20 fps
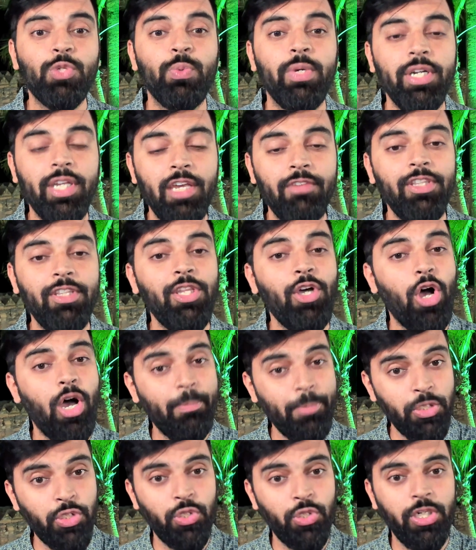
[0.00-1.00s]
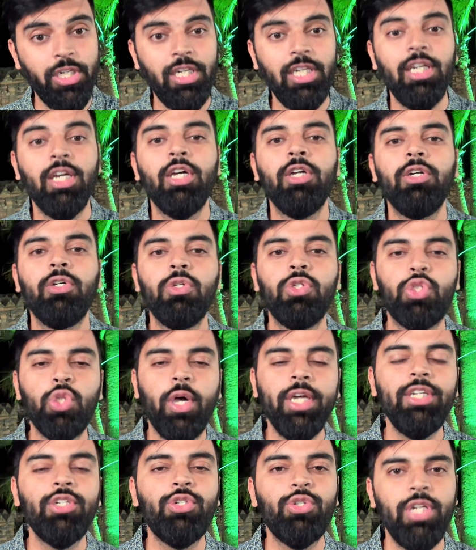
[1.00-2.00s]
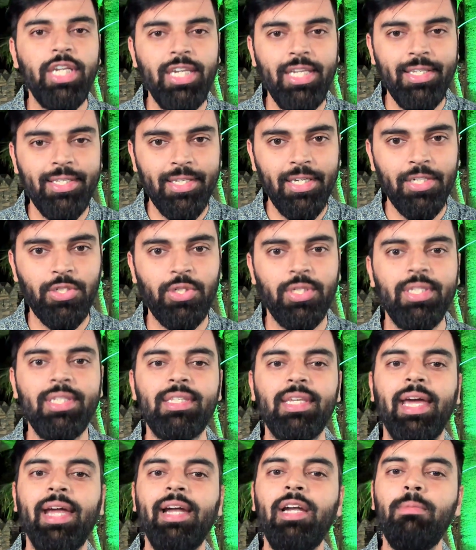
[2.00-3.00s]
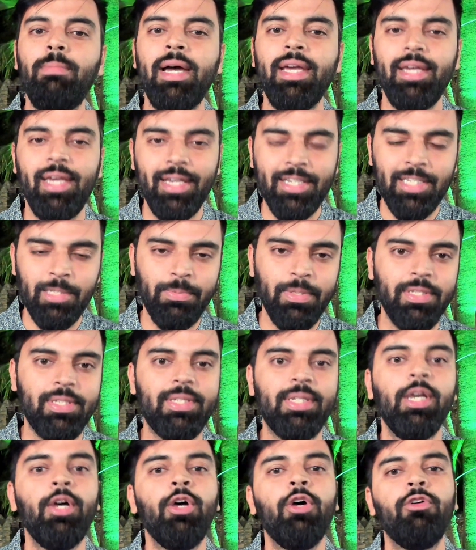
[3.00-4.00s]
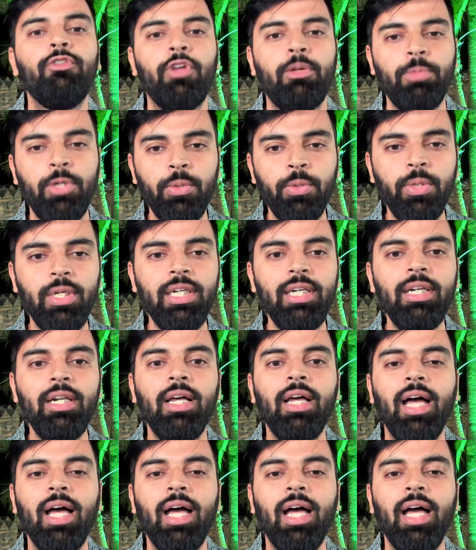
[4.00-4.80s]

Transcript: were given the opportunity to join training sessions held by experts from Google